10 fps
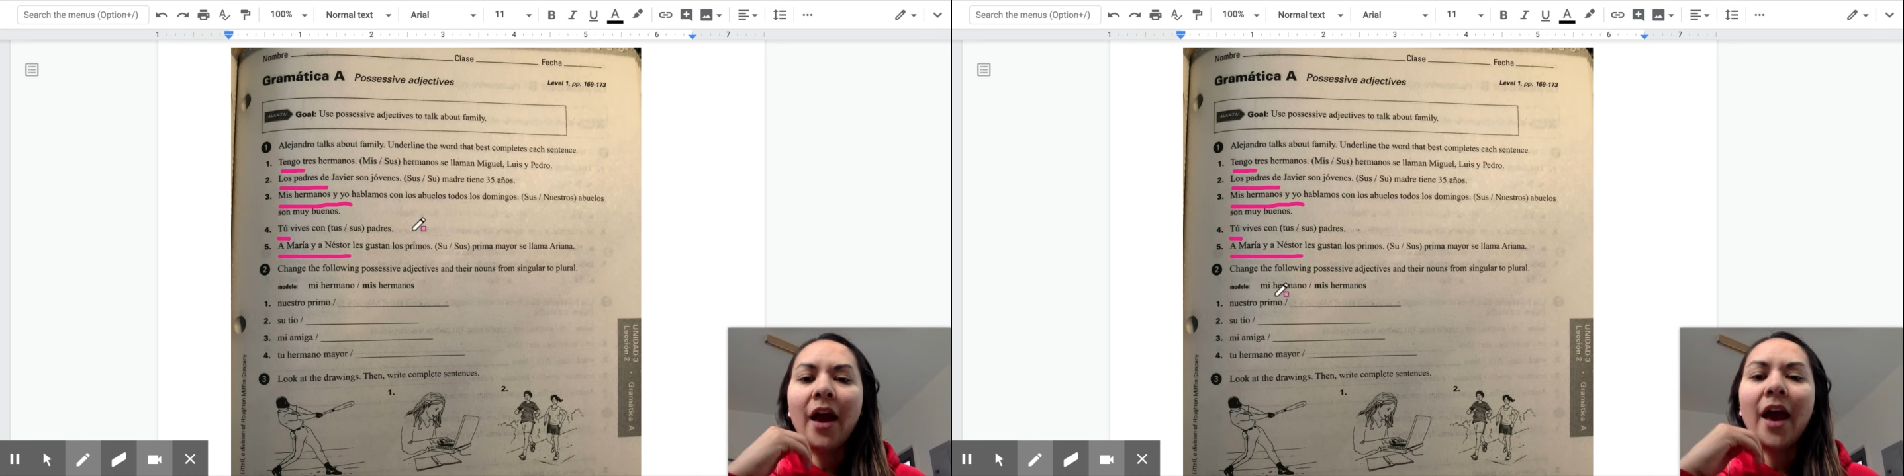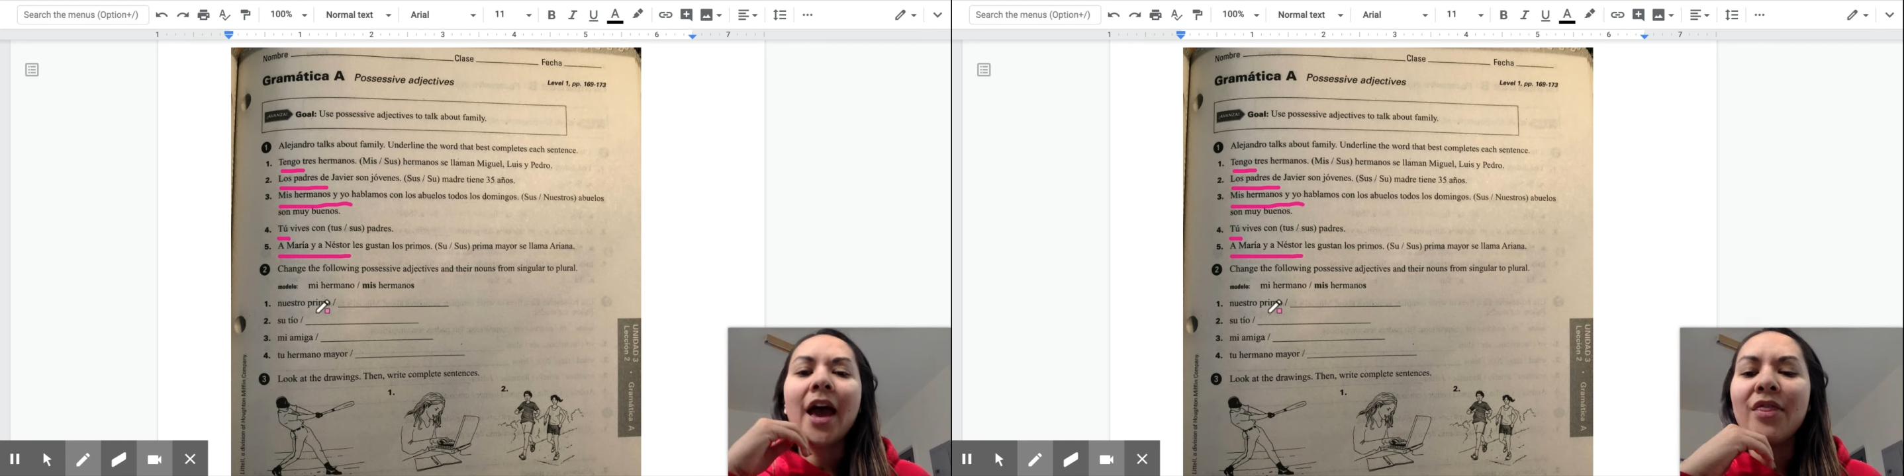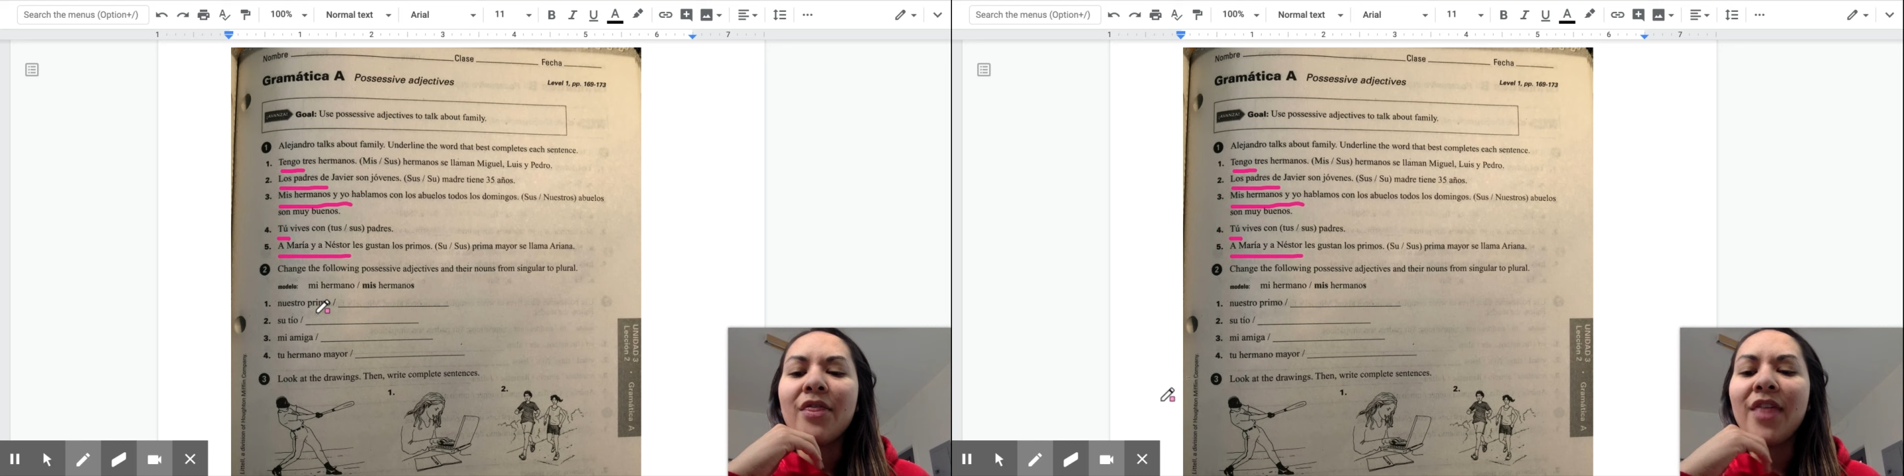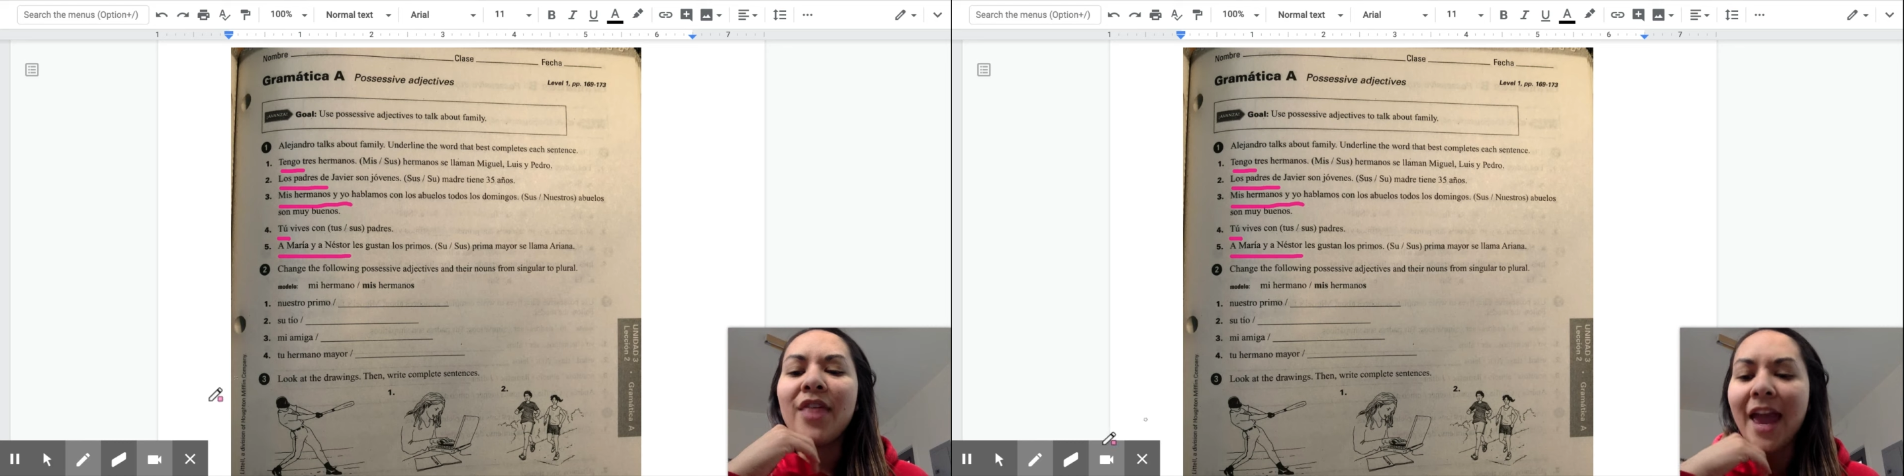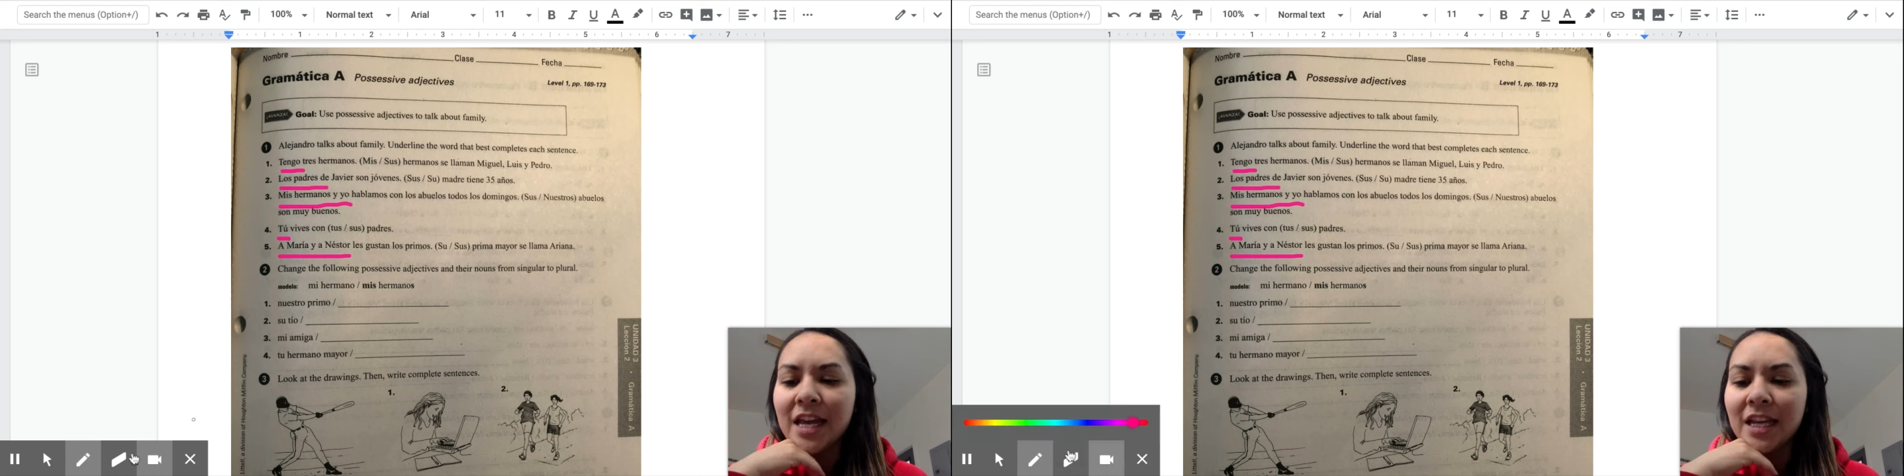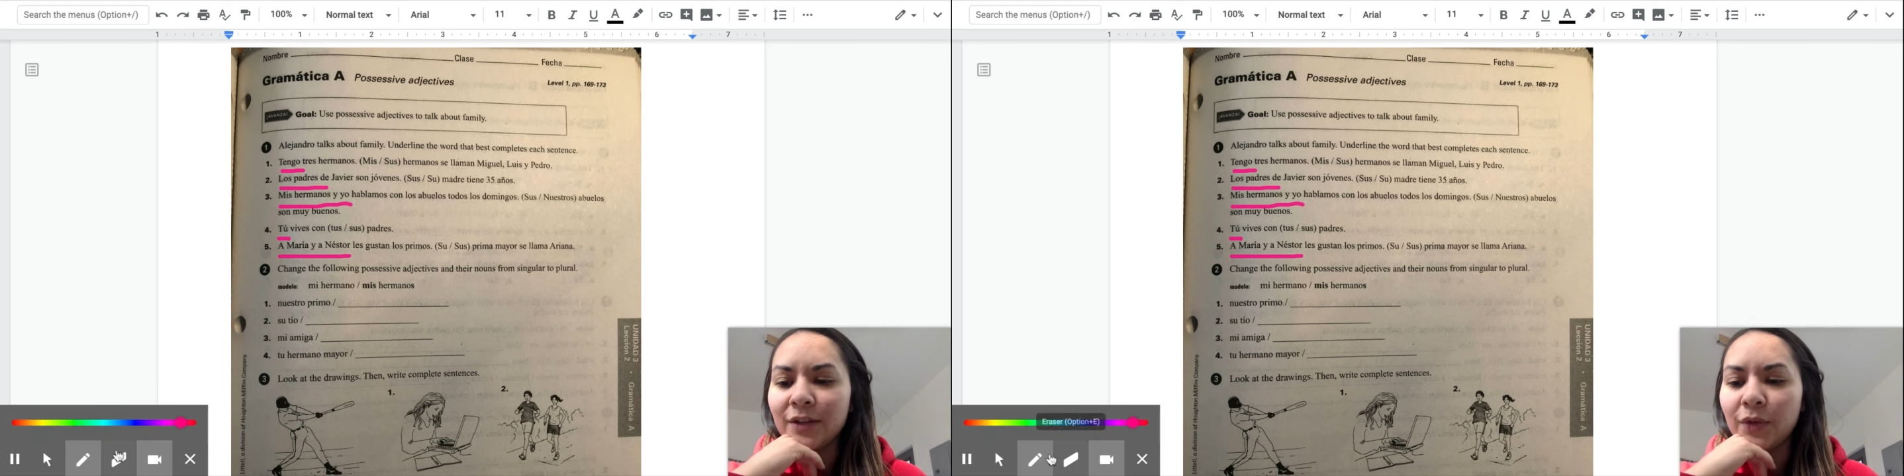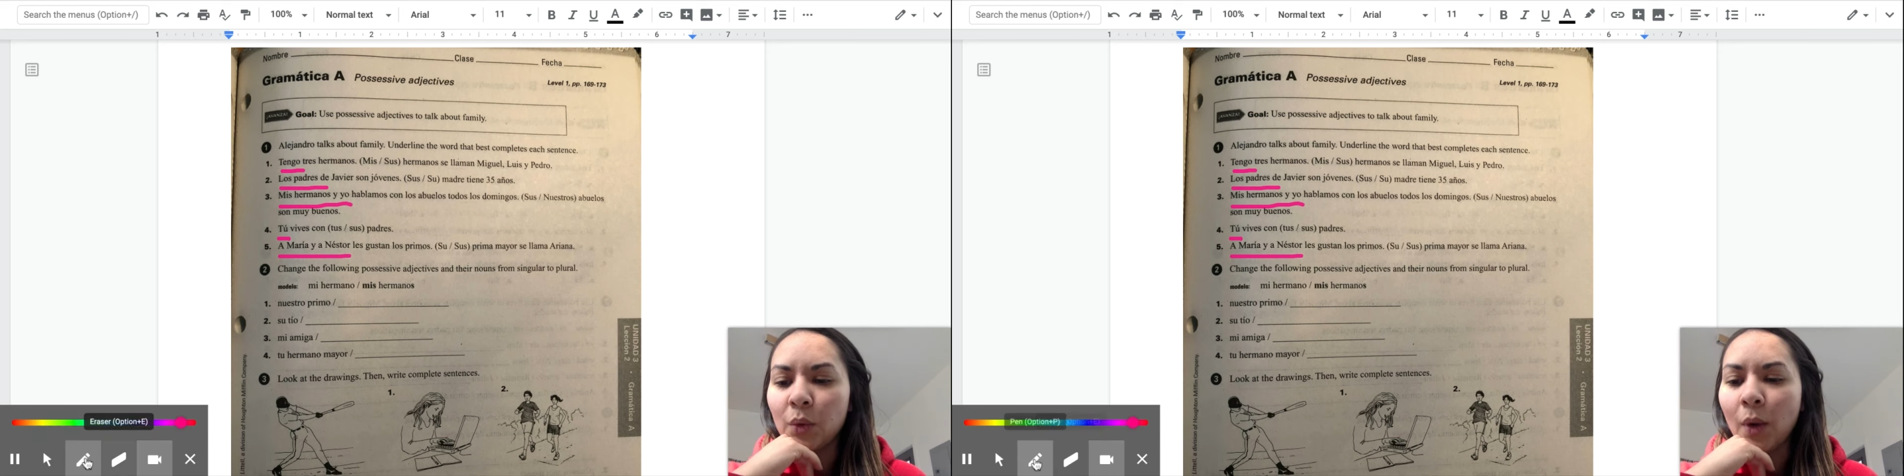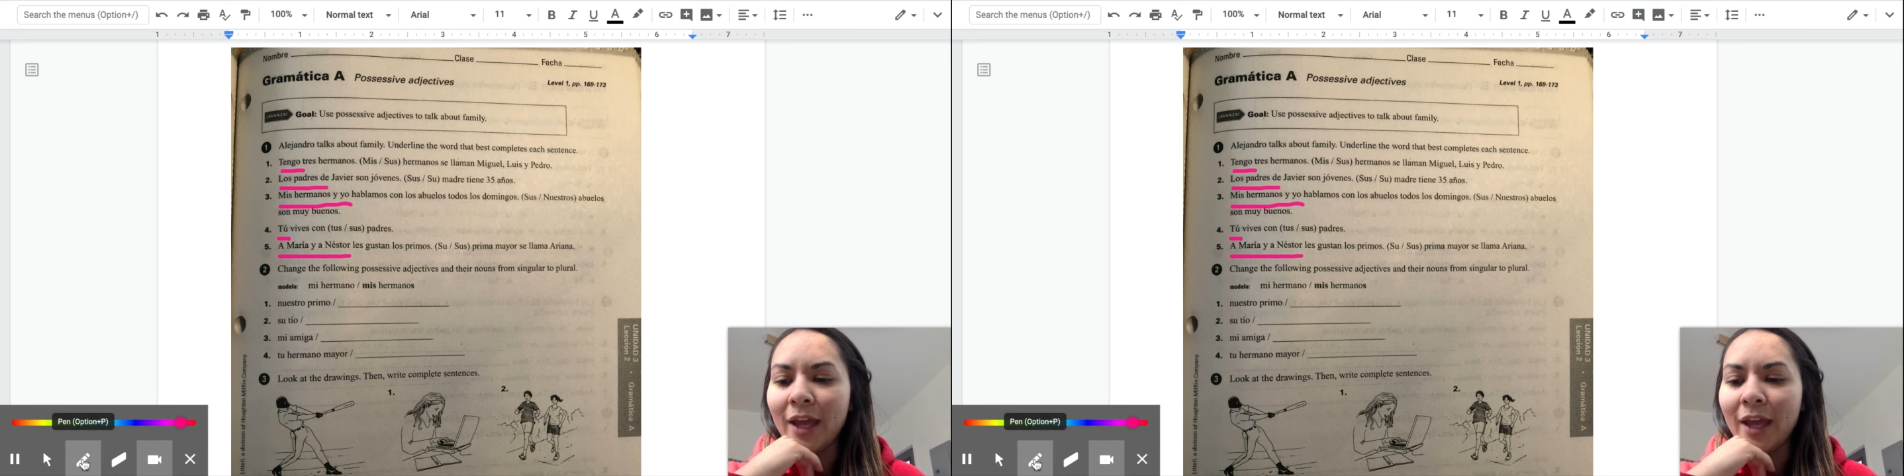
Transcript: Then when